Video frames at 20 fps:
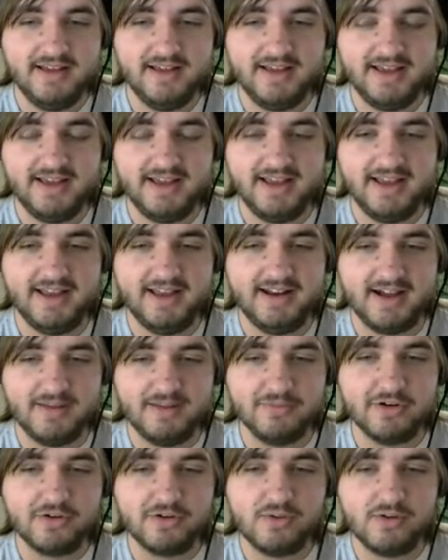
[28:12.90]
And
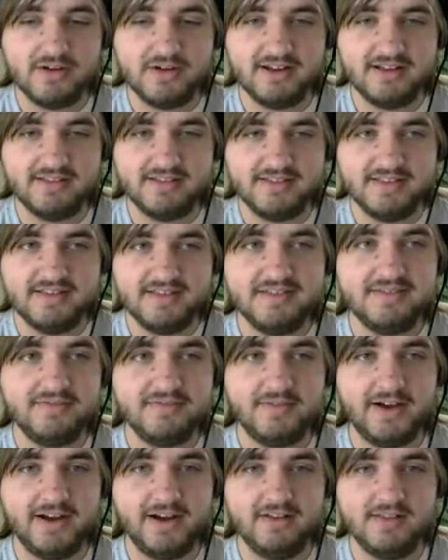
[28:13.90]
I'm recording this
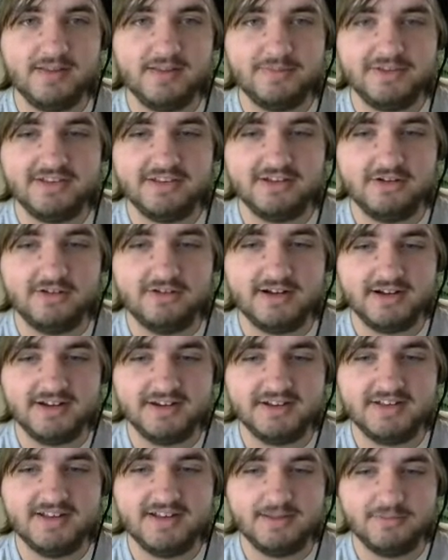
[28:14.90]
final episode on
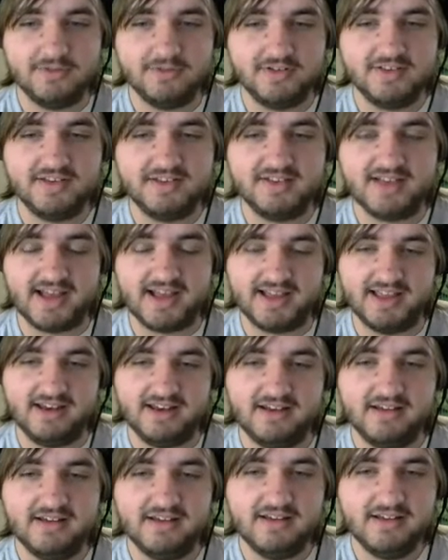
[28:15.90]
December 2nd,
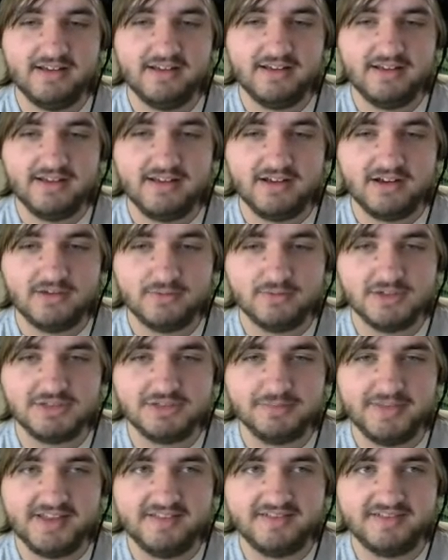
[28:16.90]

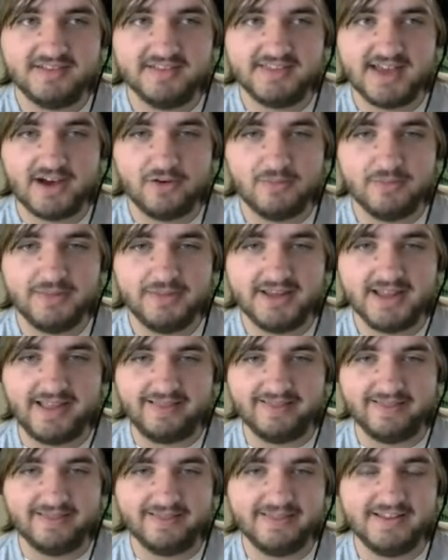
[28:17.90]
which means that that would be
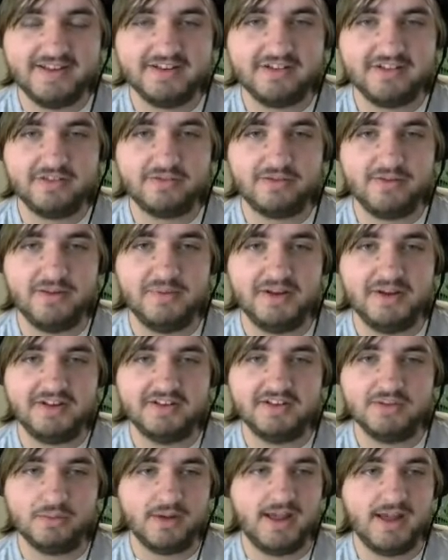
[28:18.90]
at least 3
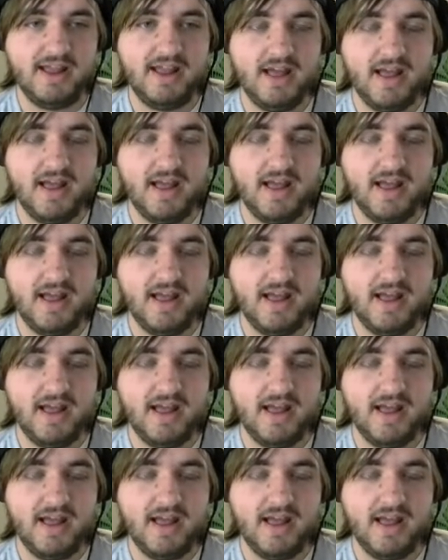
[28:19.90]
weeks away.